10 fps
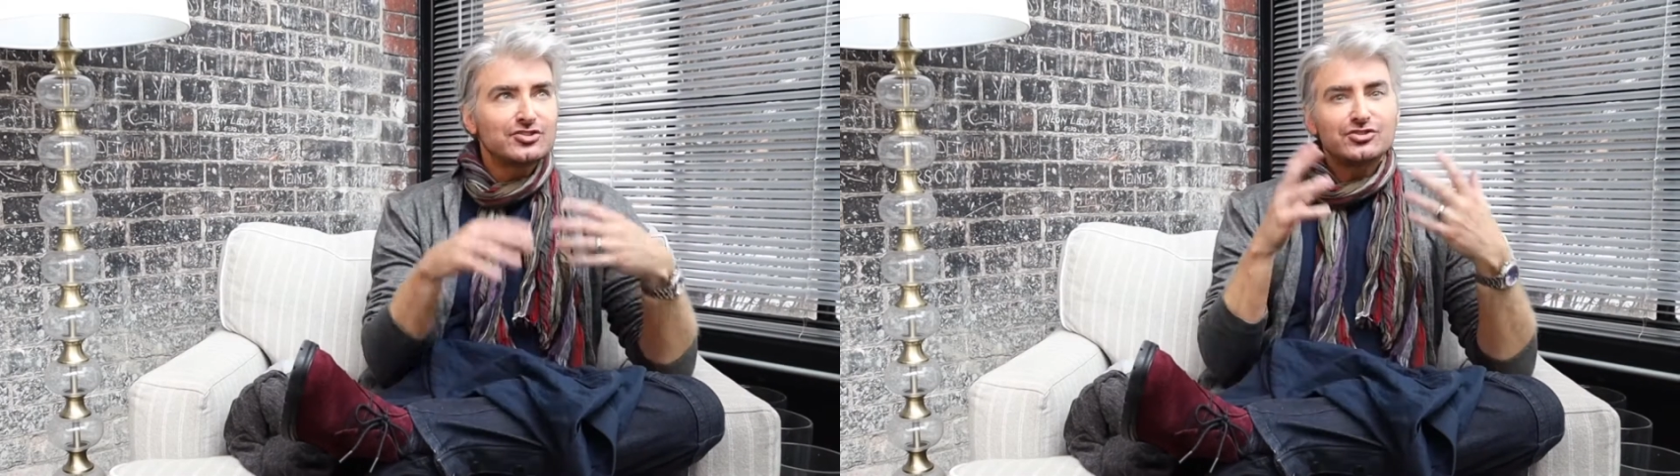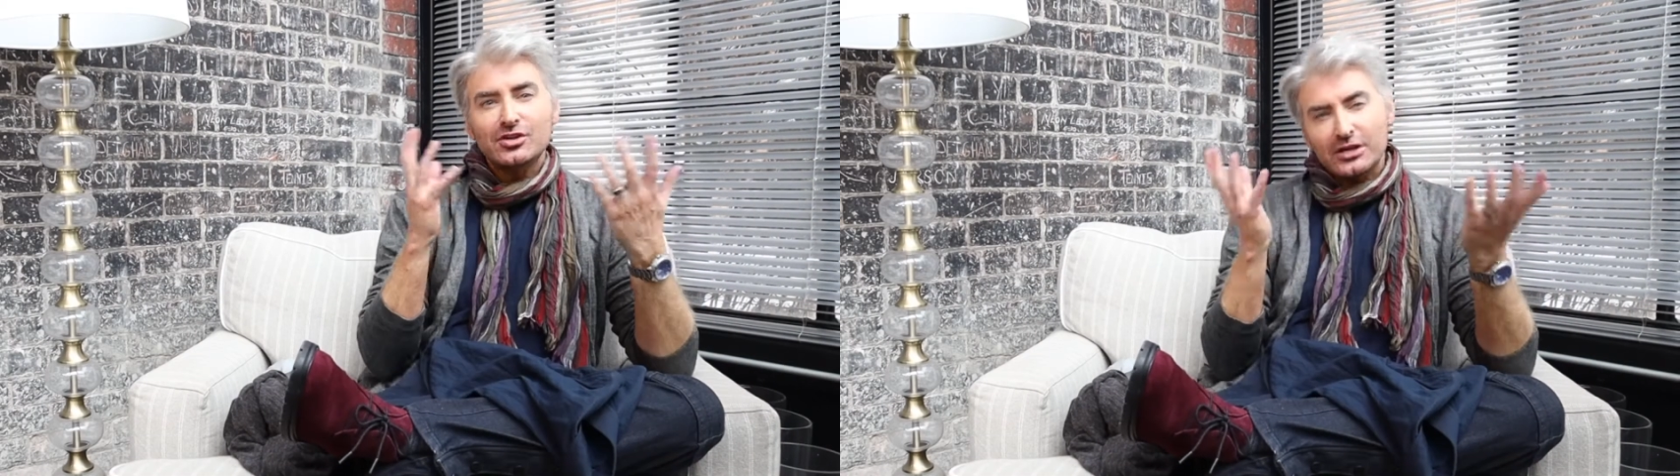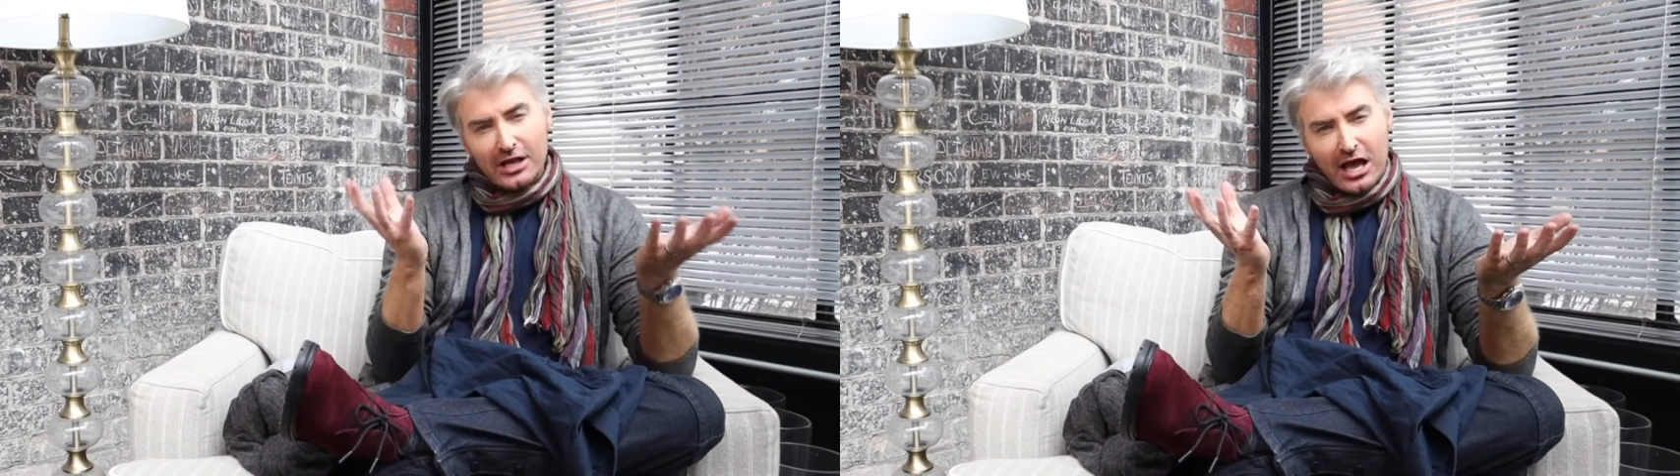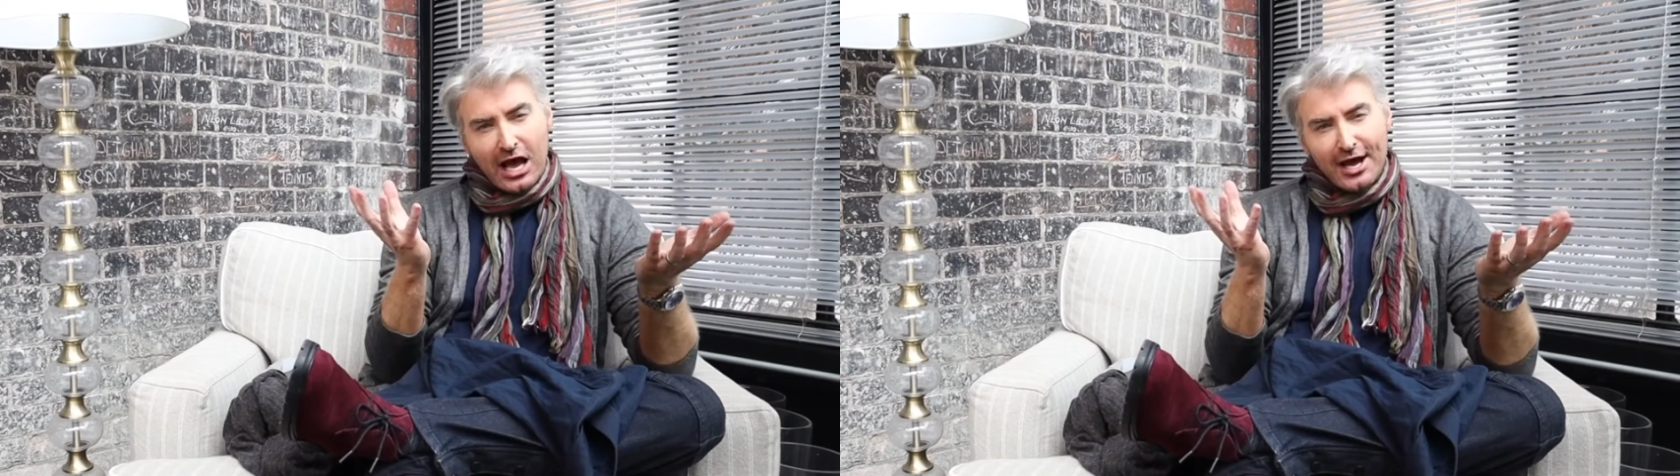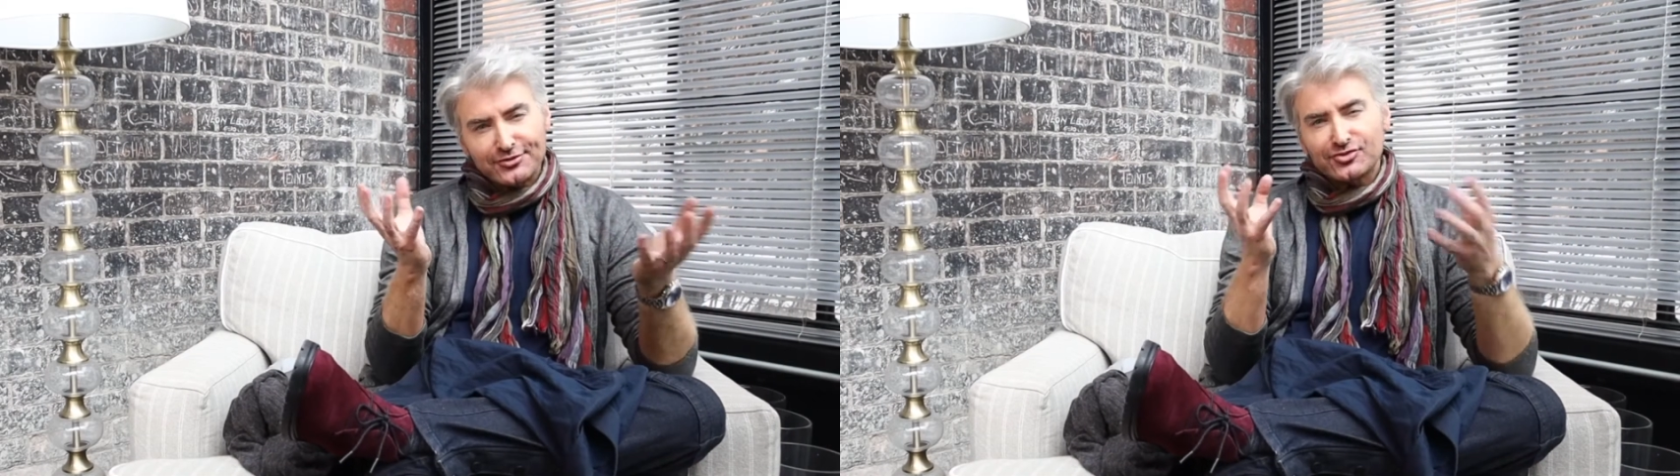to
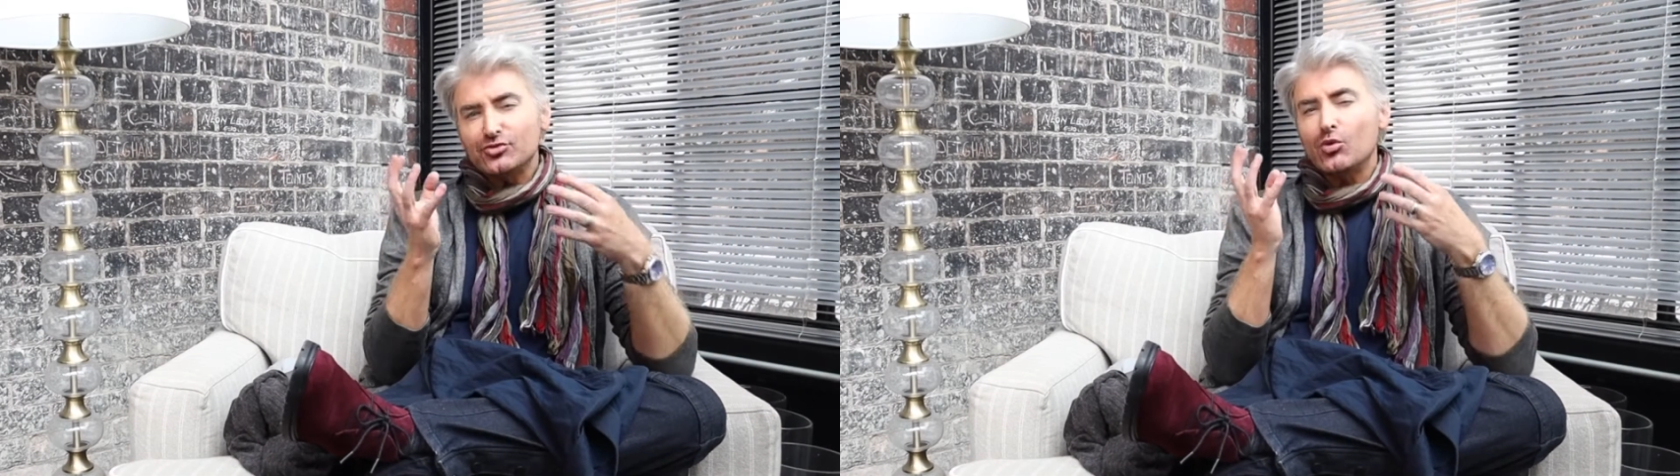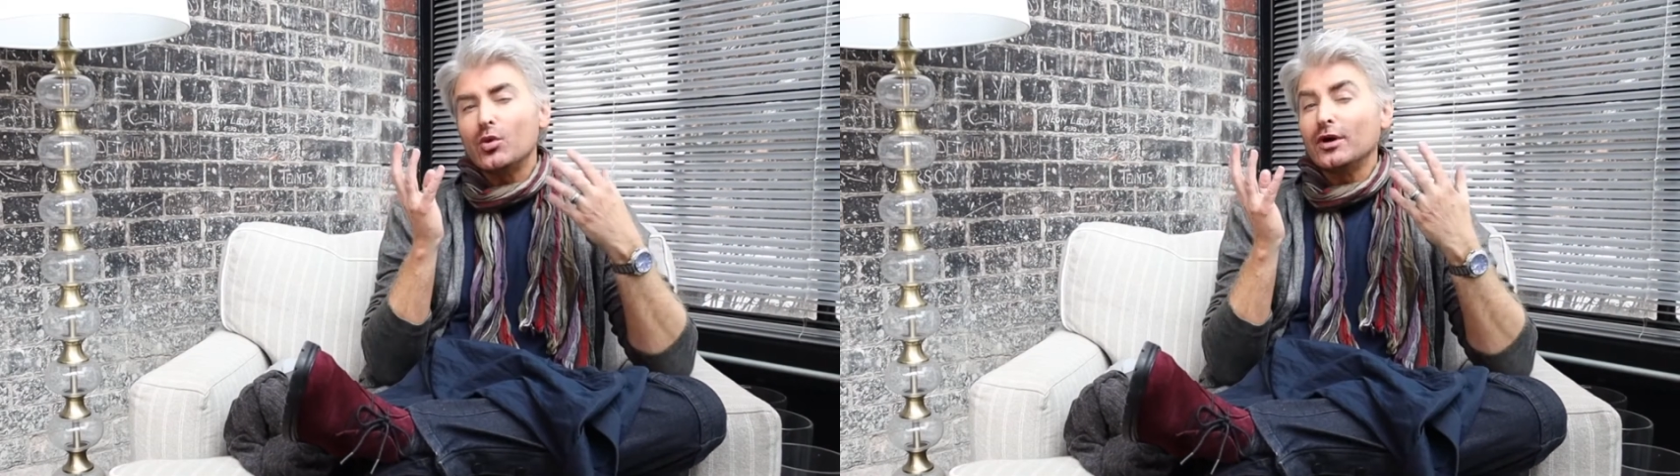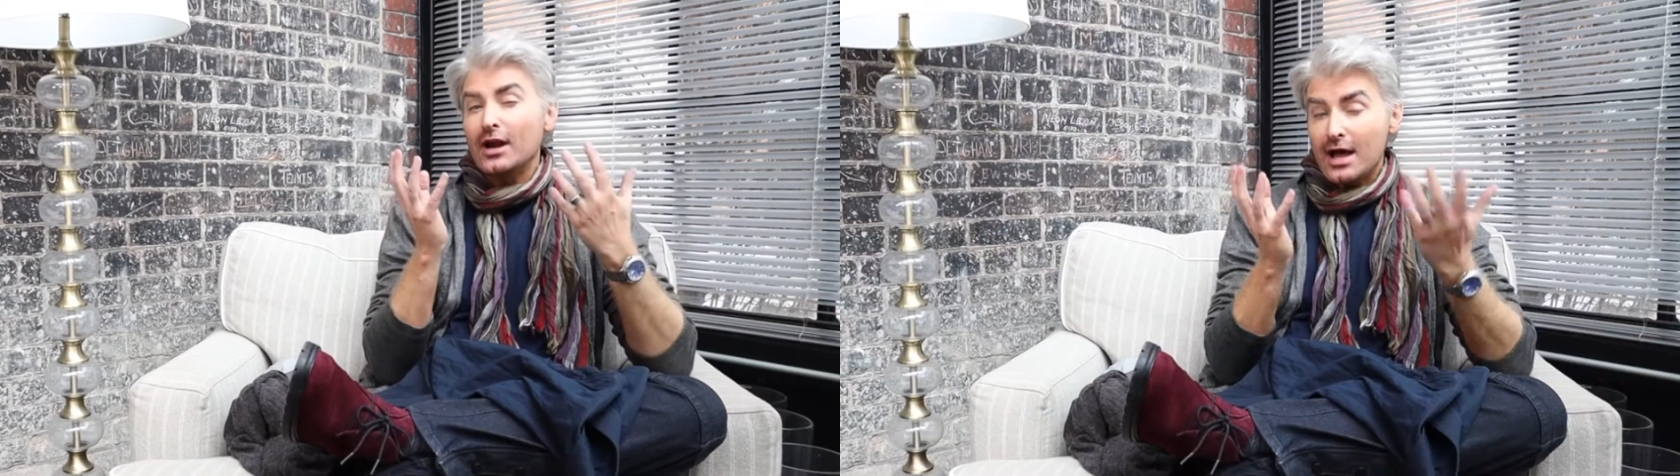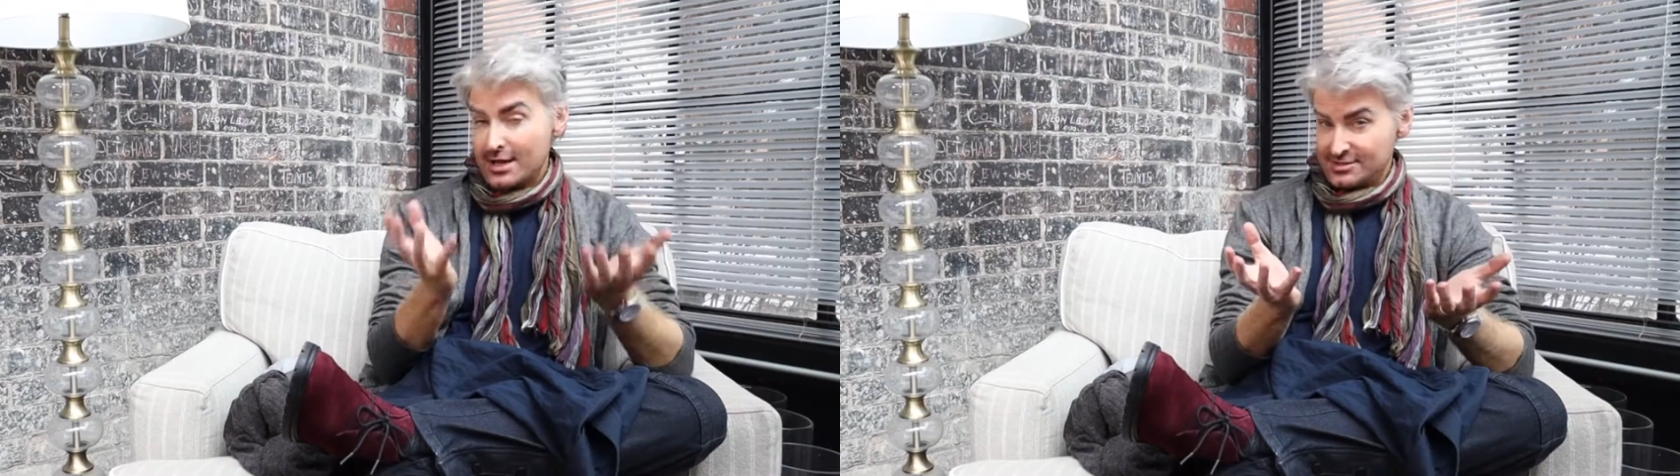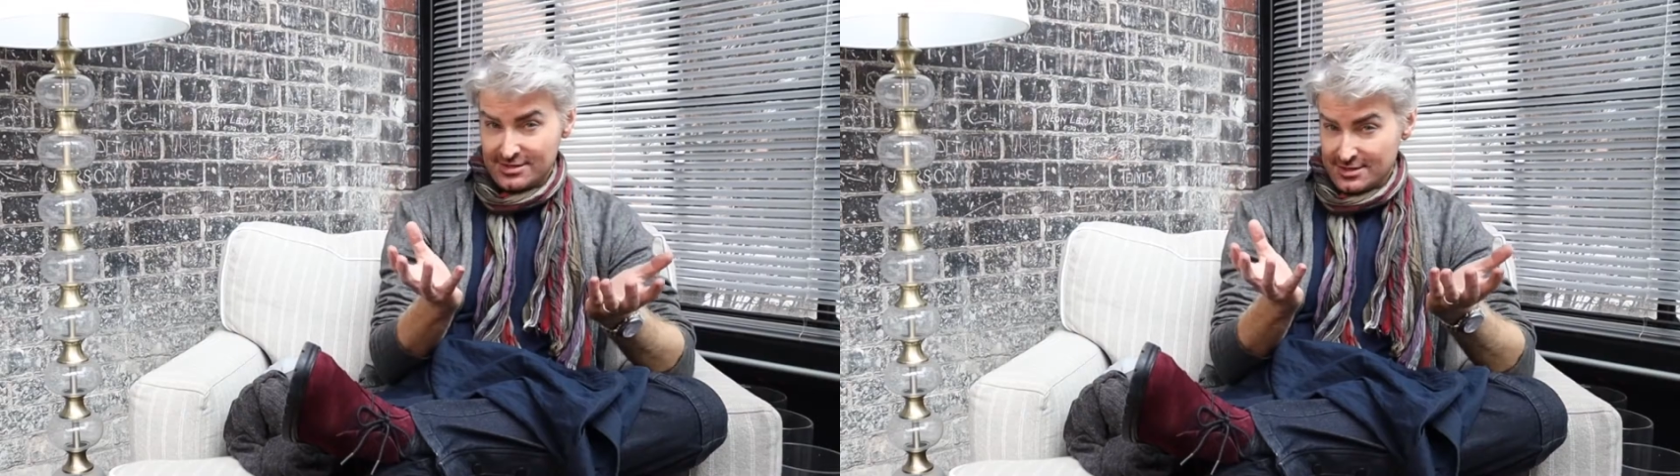knot or not to